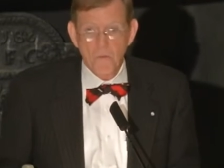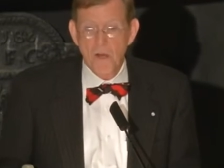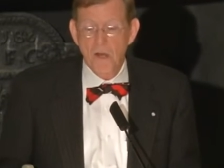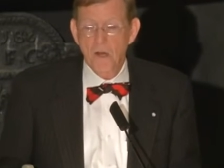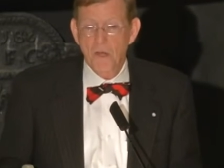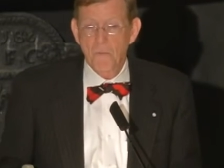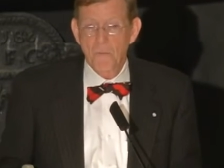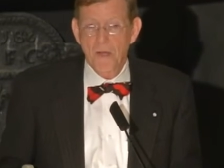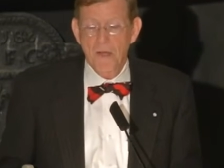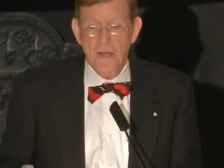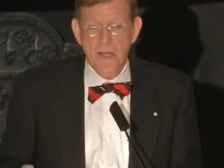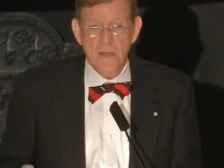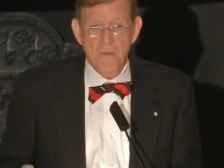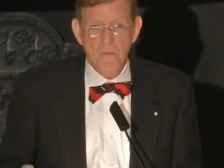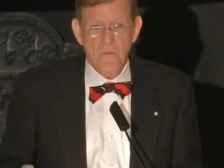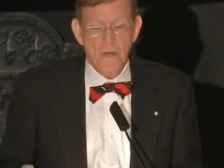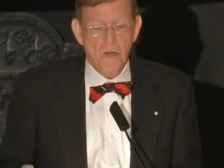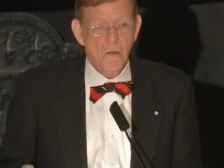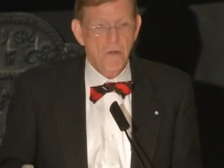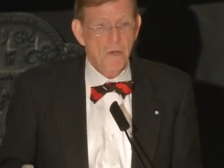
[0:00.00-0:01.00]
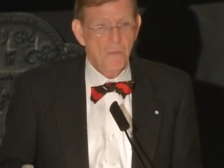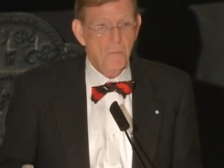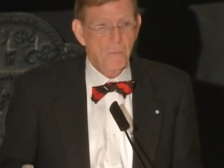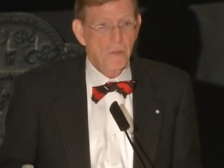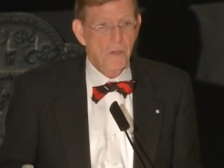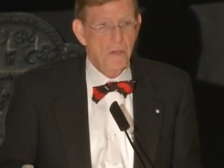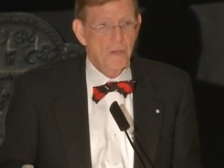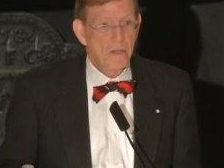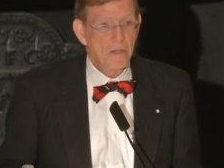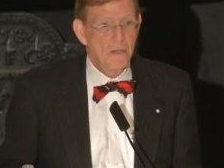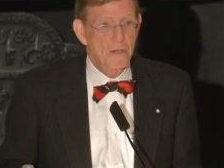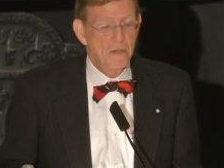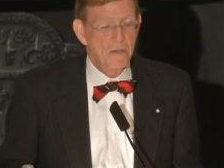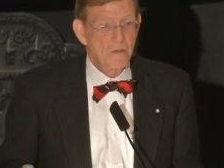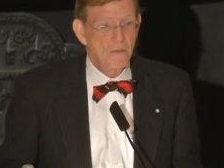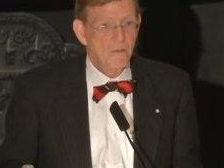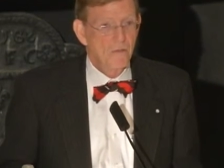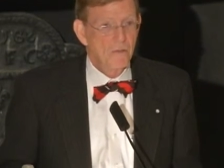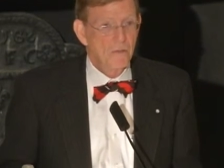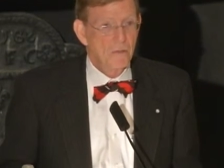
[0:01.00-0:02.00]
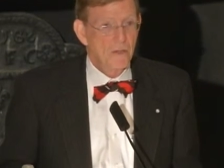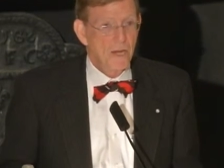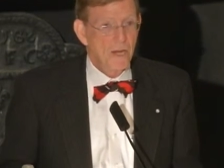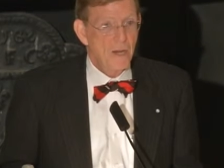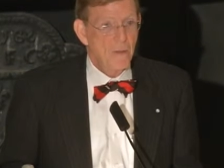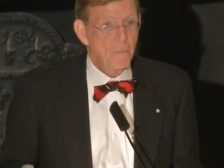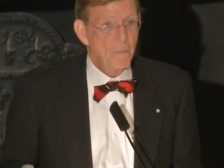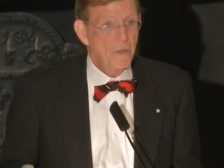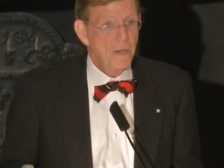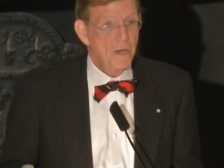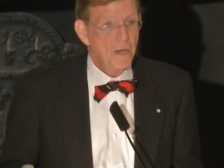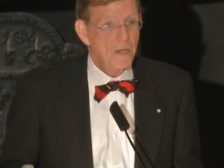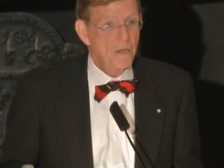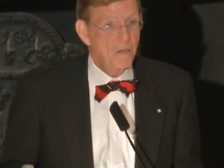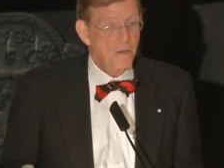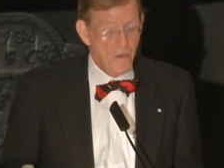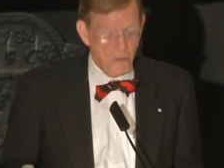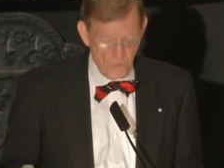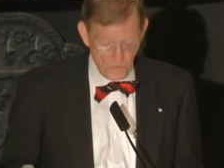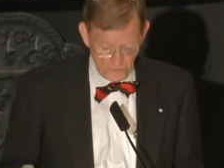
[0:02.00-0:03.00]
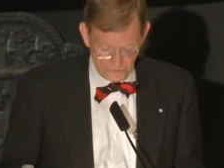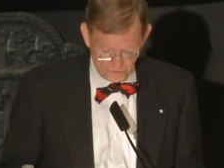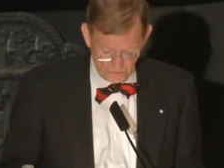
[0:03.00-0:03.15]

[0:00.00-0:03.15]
followed by a very bloody campaign called the